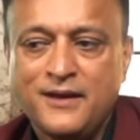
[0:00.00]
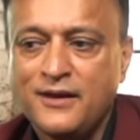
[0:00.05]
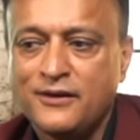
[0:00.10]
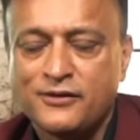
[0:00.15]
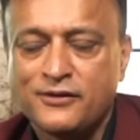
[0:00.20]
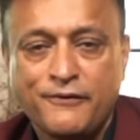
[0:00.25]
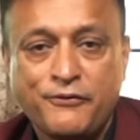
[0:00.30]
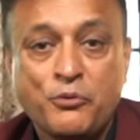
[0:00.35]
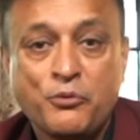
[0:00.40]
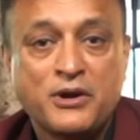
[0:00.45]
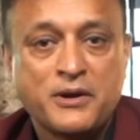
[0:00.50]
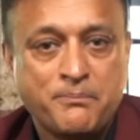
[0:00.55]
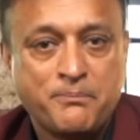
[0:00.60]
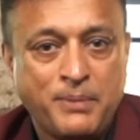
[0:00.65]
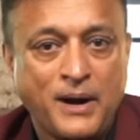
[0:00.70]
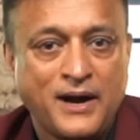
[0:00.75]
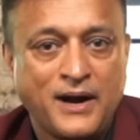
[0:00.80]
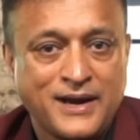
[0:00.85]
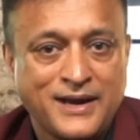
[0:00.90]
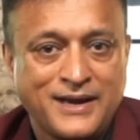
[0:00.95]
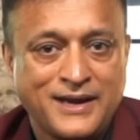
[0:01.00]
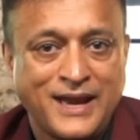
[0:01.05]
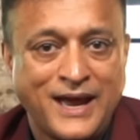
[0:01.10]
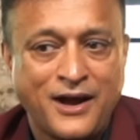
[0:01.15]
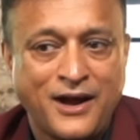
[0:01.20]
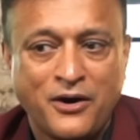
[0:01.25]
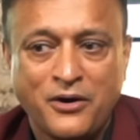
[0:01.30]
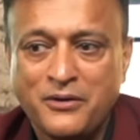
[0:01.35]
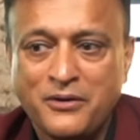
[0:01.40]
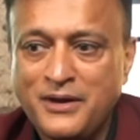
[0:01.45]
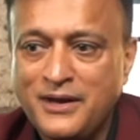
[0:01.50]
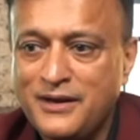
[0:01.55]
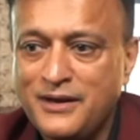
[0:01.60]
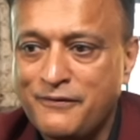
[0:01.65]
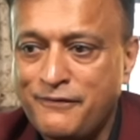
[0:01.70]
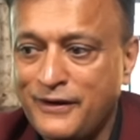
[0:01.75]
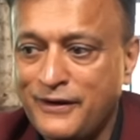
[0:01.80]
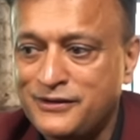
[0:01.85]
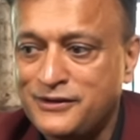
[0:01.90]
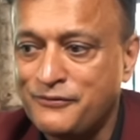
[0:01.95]
So if you want to buy it now,
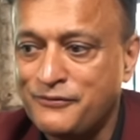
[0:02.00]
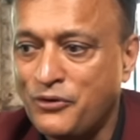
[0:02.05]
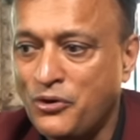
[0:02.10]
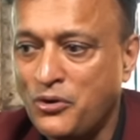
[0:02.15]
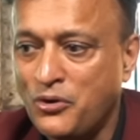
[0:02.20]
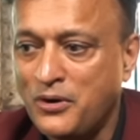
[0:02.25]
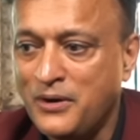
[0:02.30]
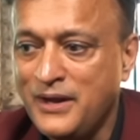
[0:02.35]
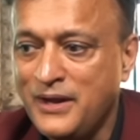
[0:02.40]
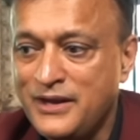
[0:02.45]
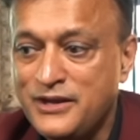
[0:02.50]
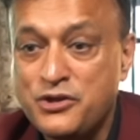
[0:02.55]
first of all,